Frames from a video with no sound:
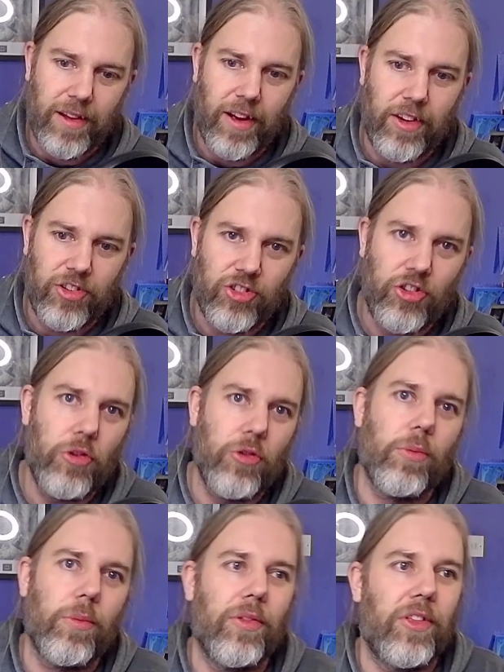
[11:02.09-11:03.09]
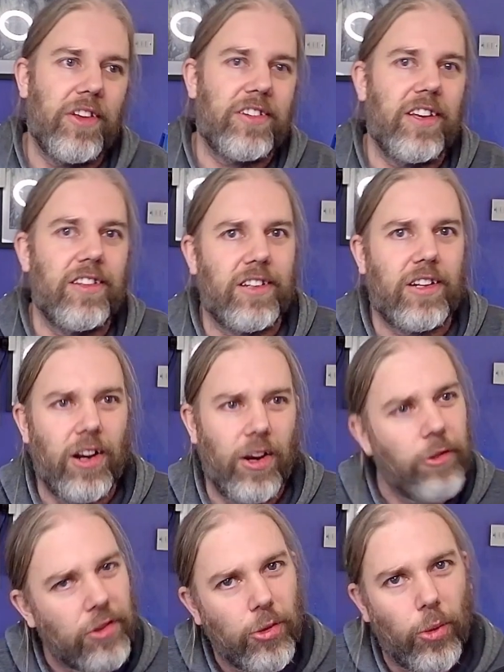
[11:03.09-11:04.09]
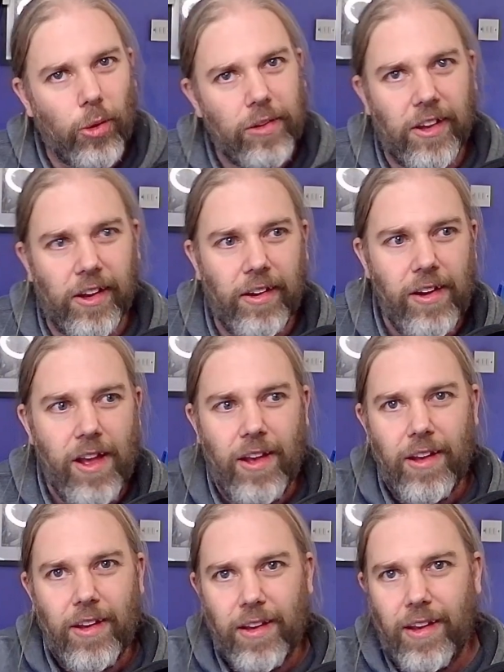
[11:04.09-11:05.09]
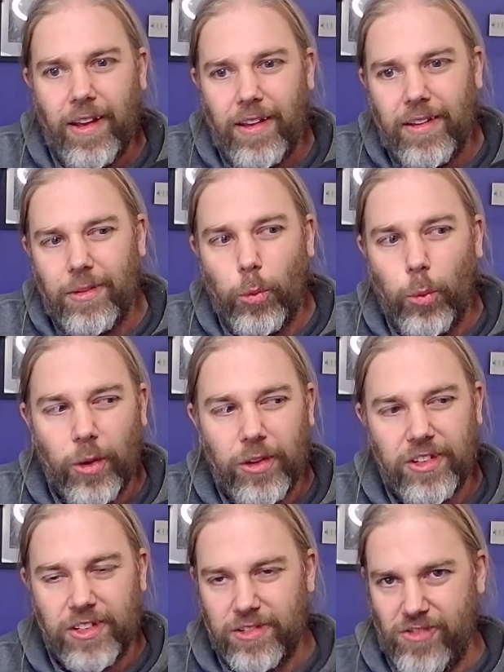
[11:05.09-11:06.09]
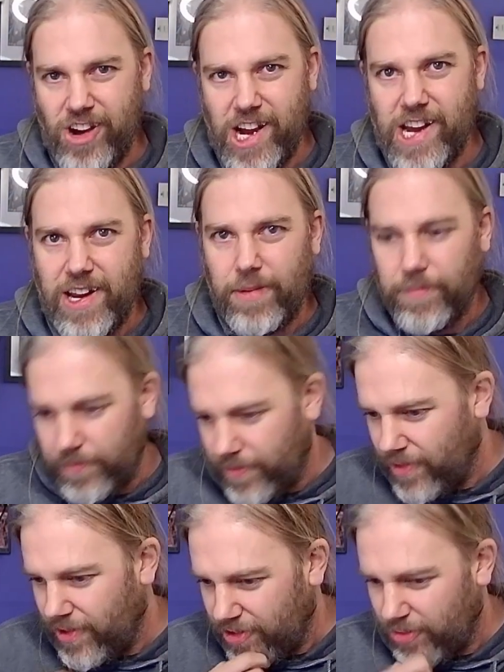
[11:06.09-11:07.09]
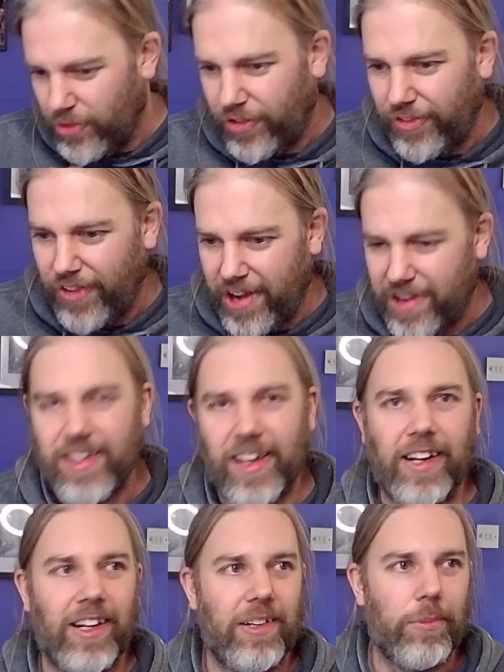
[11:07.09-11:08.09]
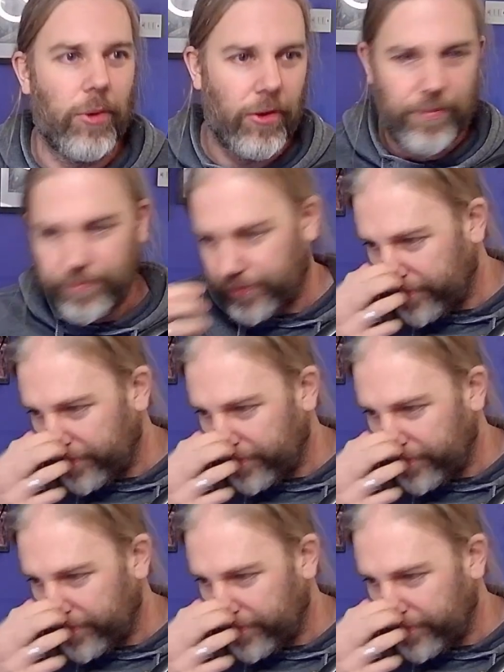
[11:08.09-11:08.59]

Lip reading: assume this is close quarter wizardry, not so much fighting, but